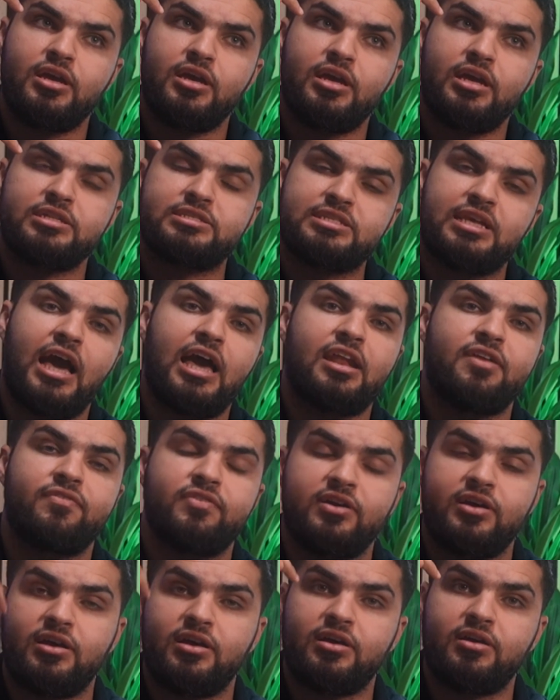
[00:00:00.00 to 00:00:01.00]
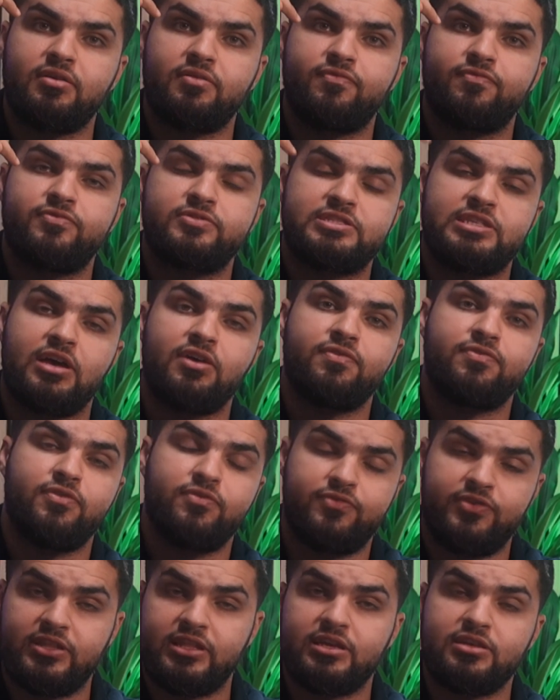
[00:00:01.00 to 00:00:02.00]
it's kind of a
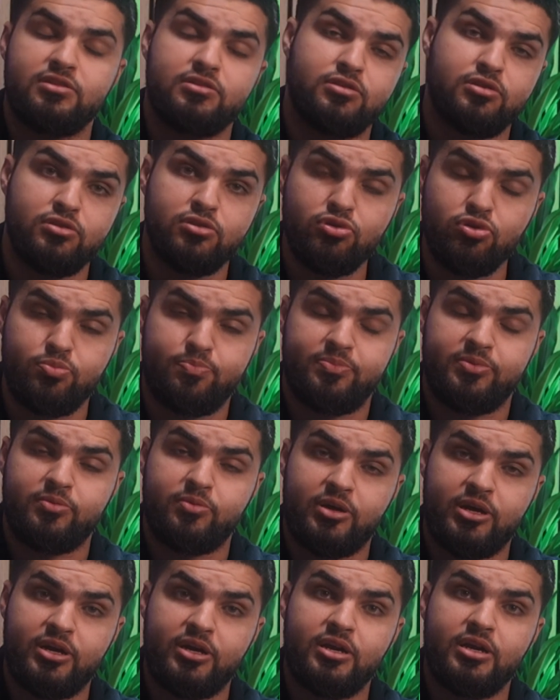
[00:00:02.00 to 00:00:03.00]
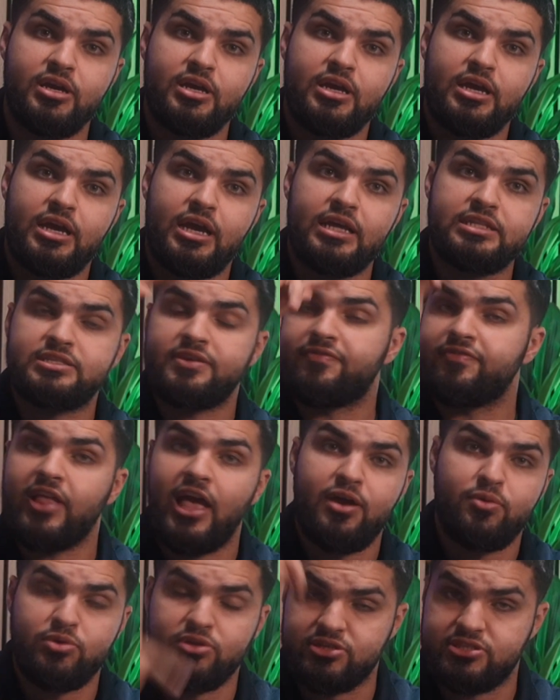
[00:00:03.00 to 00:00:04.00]
self-fulfilling loop where it's a
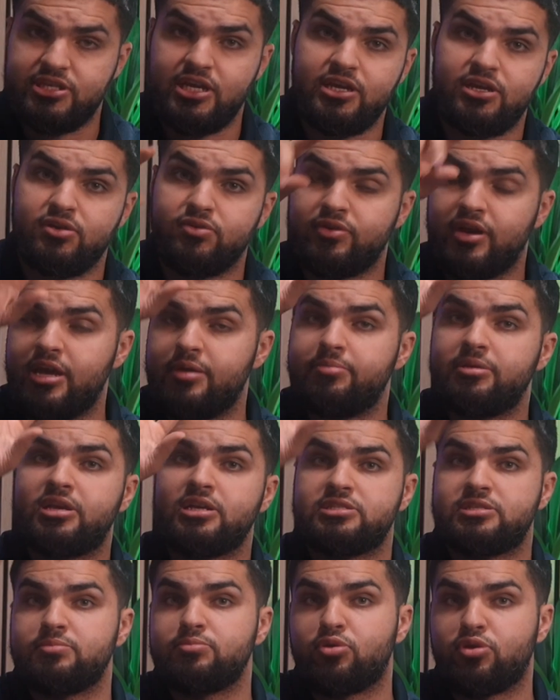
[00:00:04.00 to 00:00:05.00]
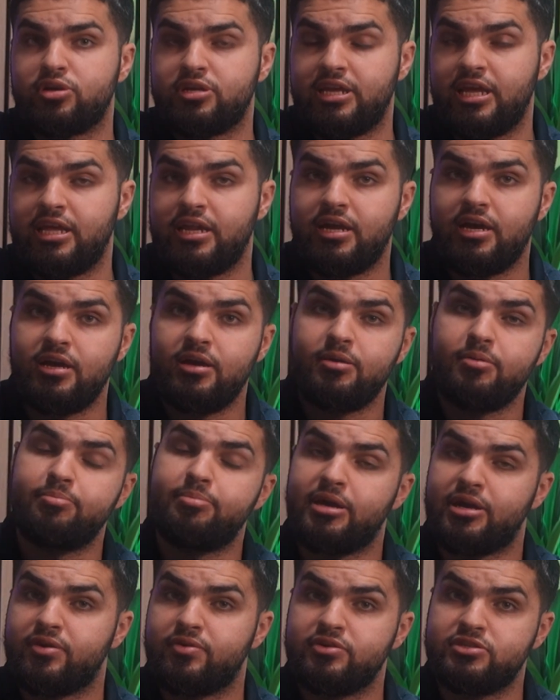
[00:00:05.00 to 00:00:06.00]
flywheel cycle, right? Because the more data,
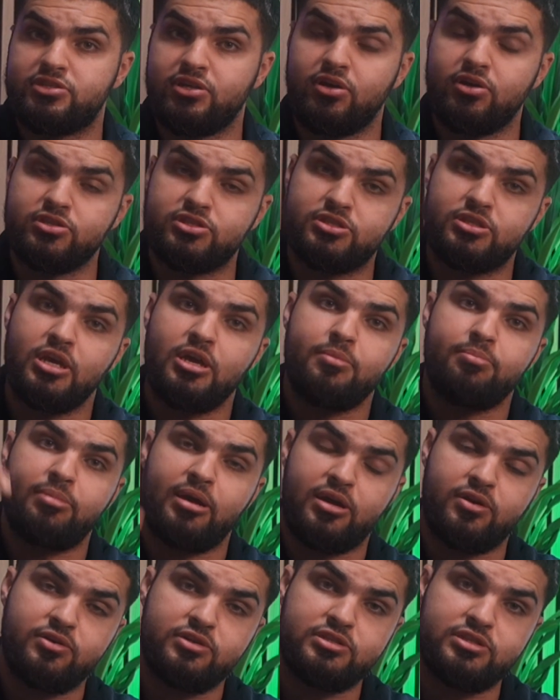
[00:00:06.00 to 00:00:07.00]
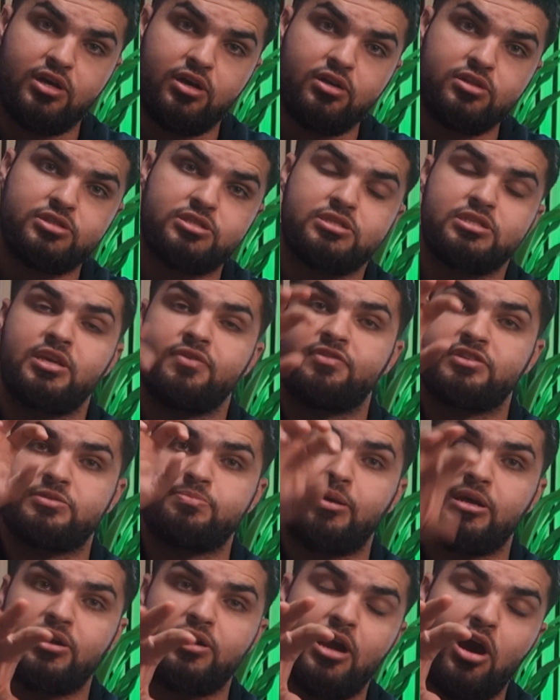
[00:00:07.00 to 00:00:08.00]
better results give us
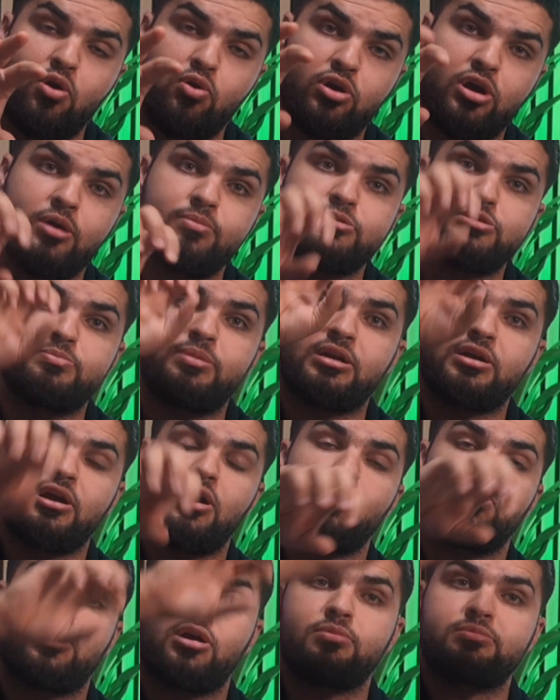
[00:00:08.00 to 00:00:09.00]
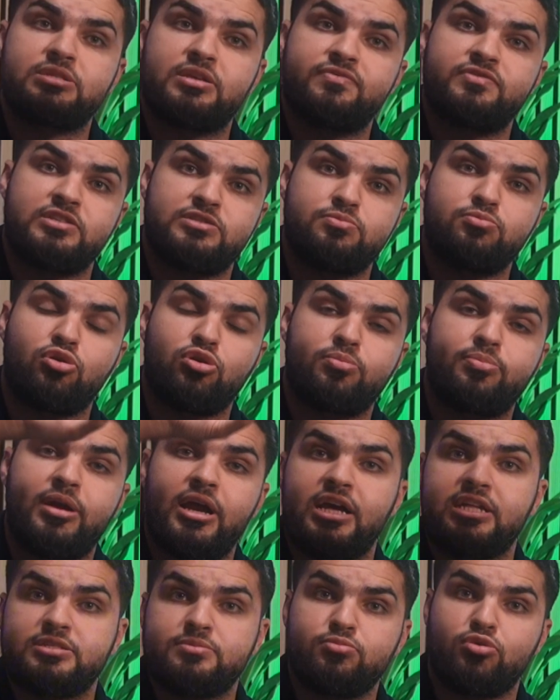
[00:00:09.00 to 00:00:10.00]
better outcomes gives us more
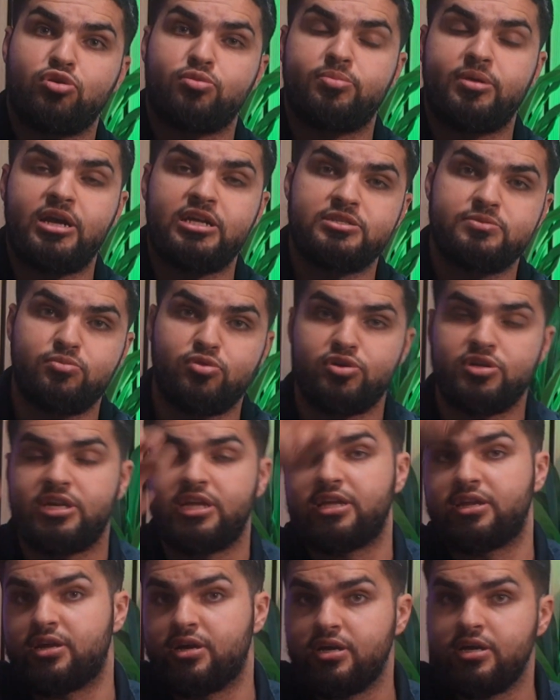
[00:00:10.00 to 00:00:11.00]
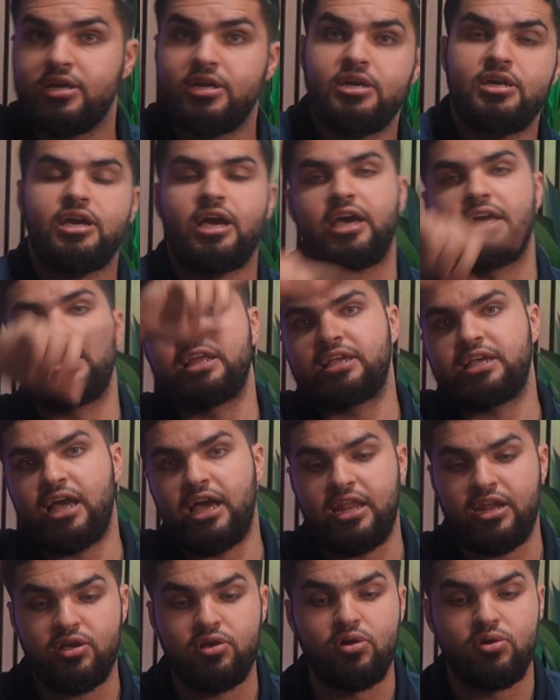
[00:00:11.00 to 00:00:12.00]
brands, more data, and it
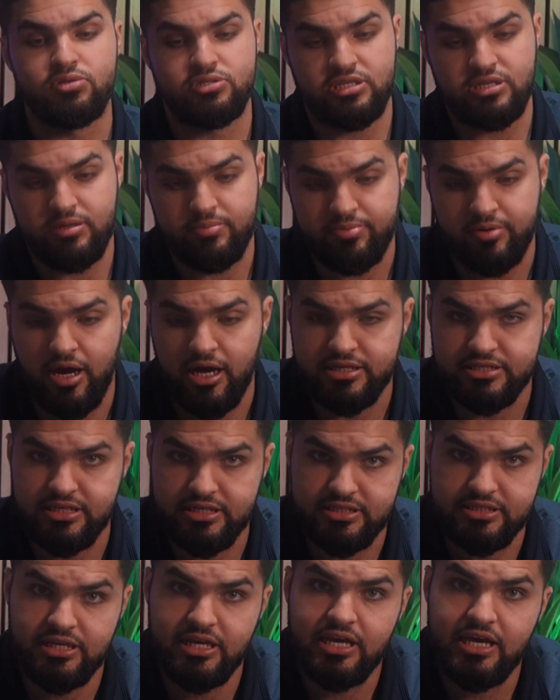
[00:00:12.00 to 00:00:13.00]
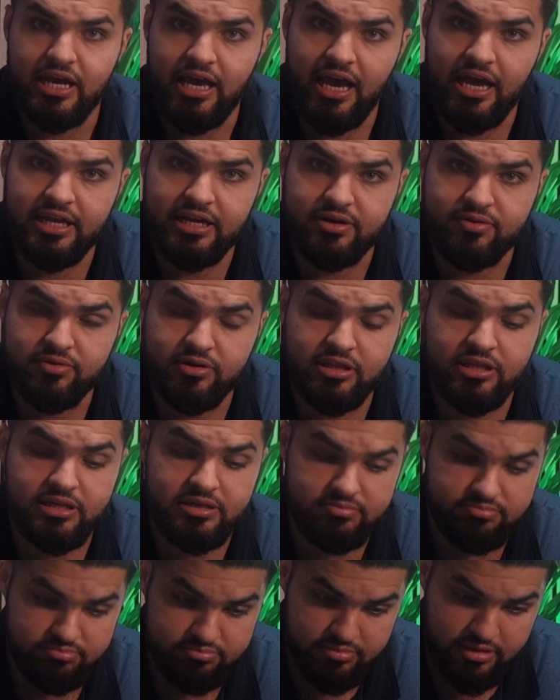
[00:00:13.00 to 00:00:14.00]
kind of goes in a process, and it
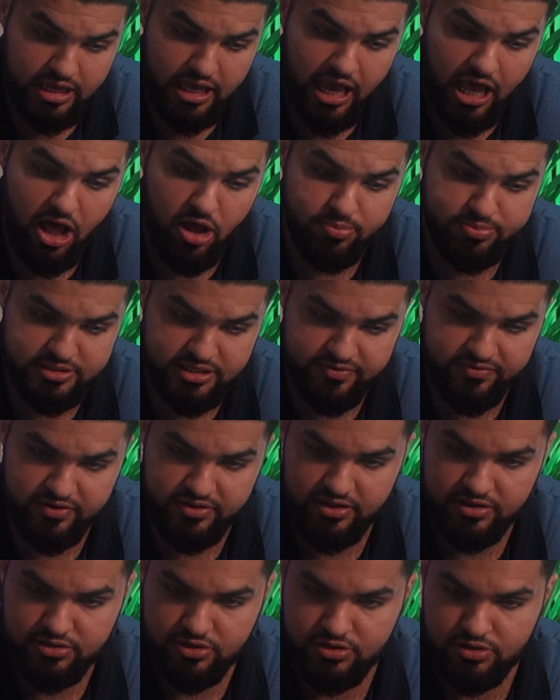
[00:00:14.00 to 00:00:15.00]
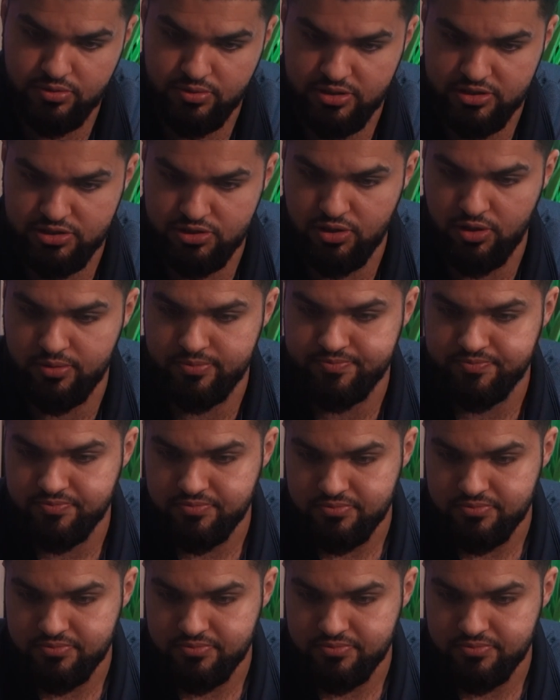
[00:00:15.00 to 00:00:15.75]
really helps everything to do it. So